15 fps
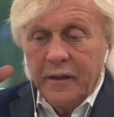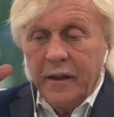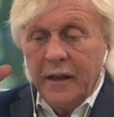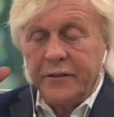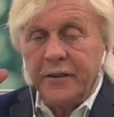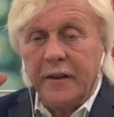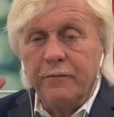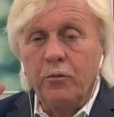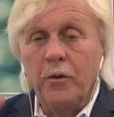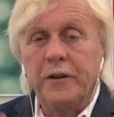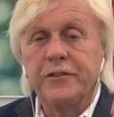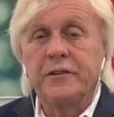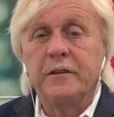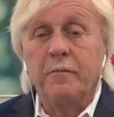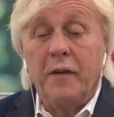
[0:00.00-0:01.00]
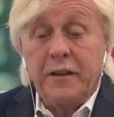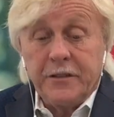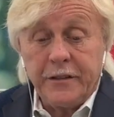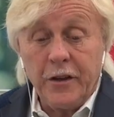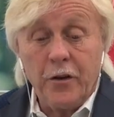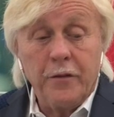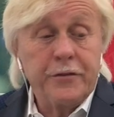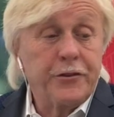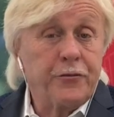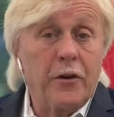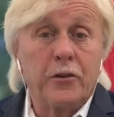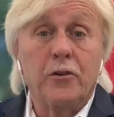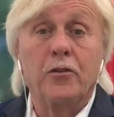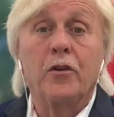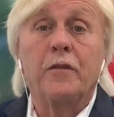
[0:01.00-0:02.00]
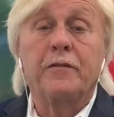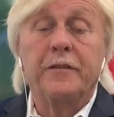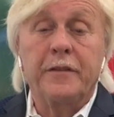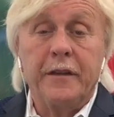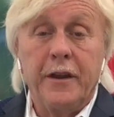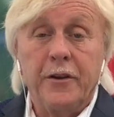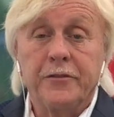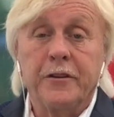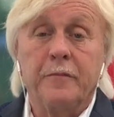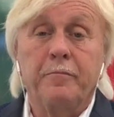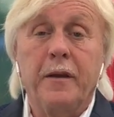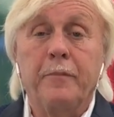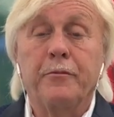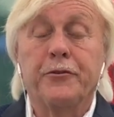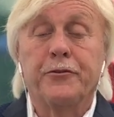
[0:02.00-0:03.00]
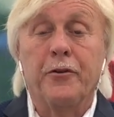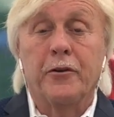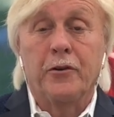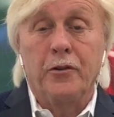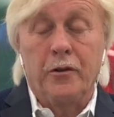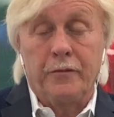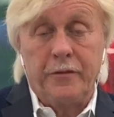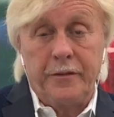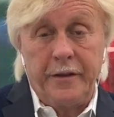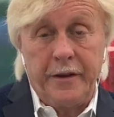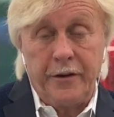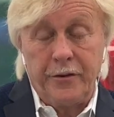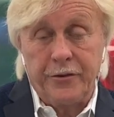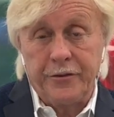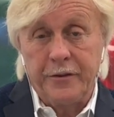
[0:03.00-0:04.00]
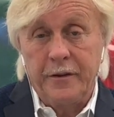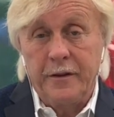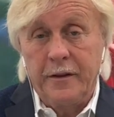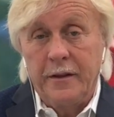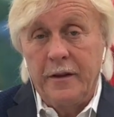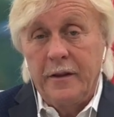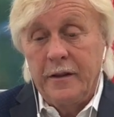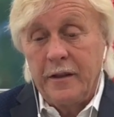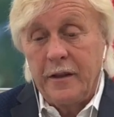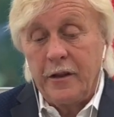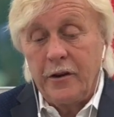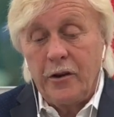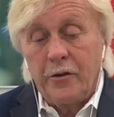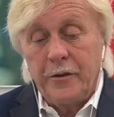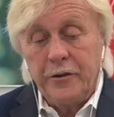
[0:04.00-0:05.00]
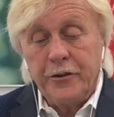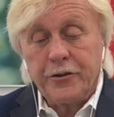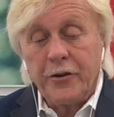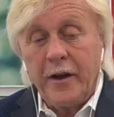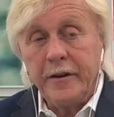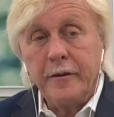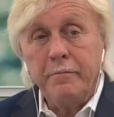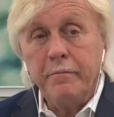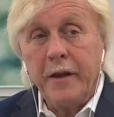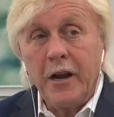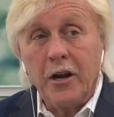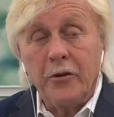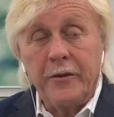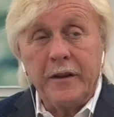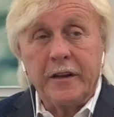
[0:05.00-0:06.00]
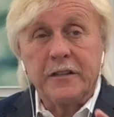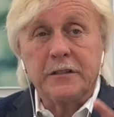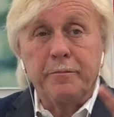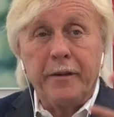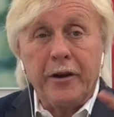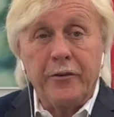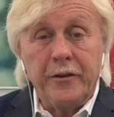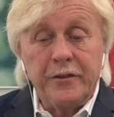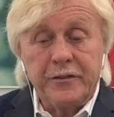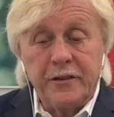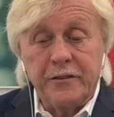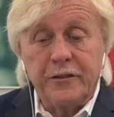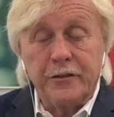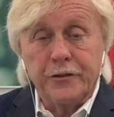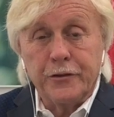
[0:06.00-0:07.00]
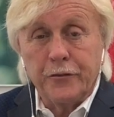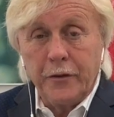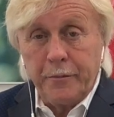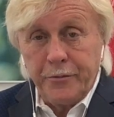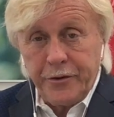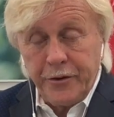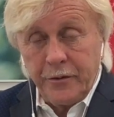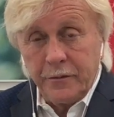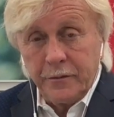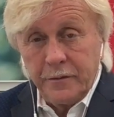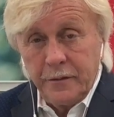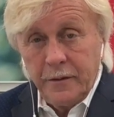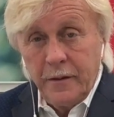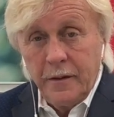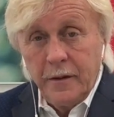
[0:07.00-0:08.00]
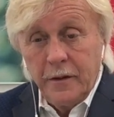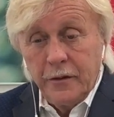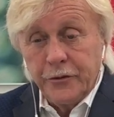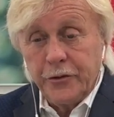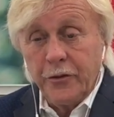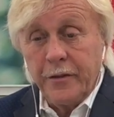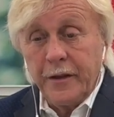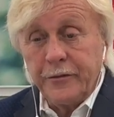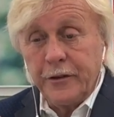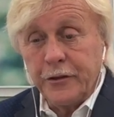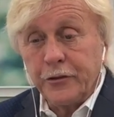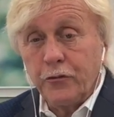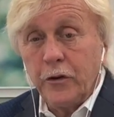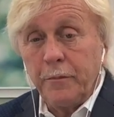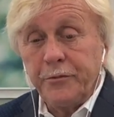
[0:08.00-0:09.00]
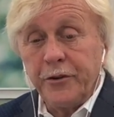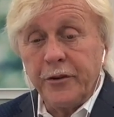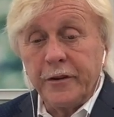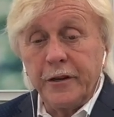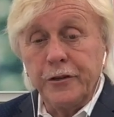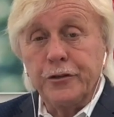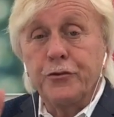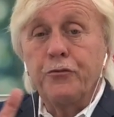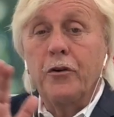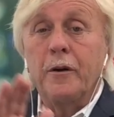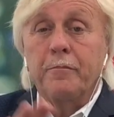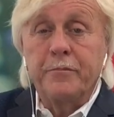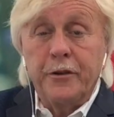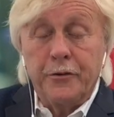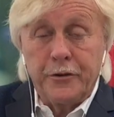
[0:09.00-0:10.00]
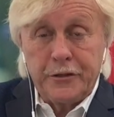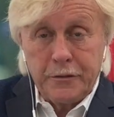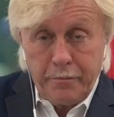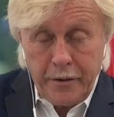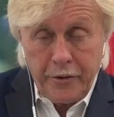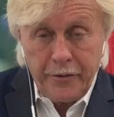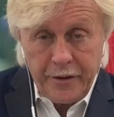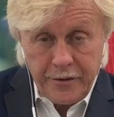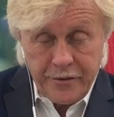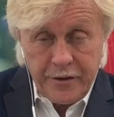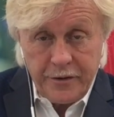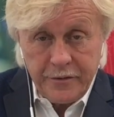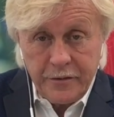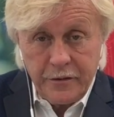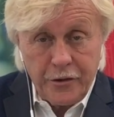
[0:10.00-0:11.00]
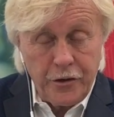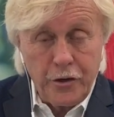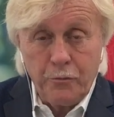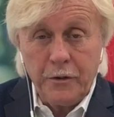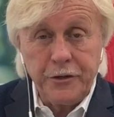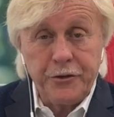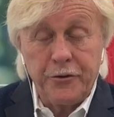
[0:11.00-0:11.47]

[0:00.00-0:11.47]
as I've watched myself struggle over the years and people struggle over the years, you know, and you try to marry experiences and scripture so that the scripture can trump your experiences. You don't want